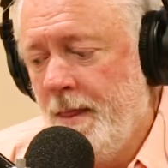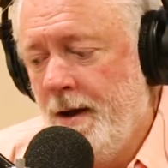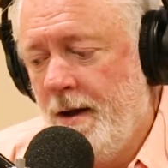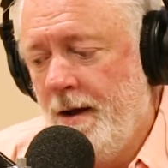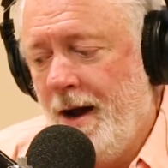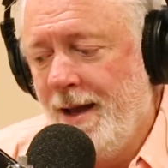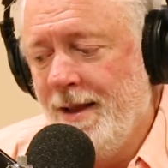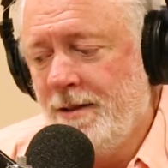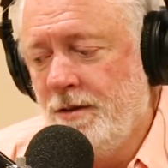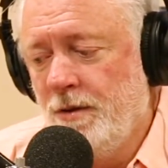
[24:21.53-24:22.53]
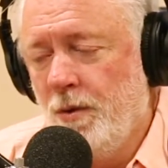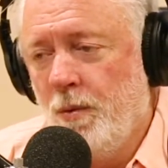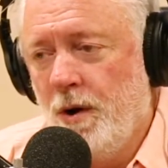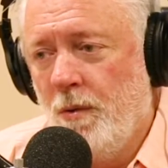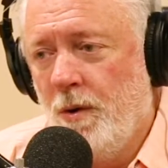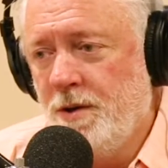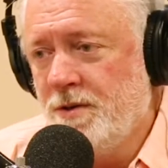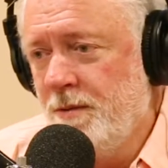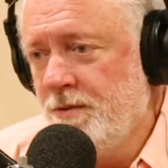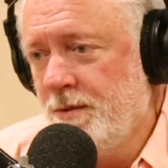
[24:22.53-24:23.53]
I like to do the one-on-one
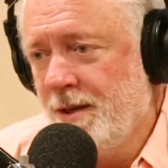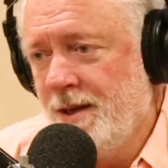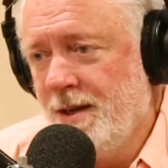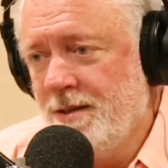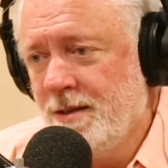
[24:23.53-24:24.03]
trips with the kids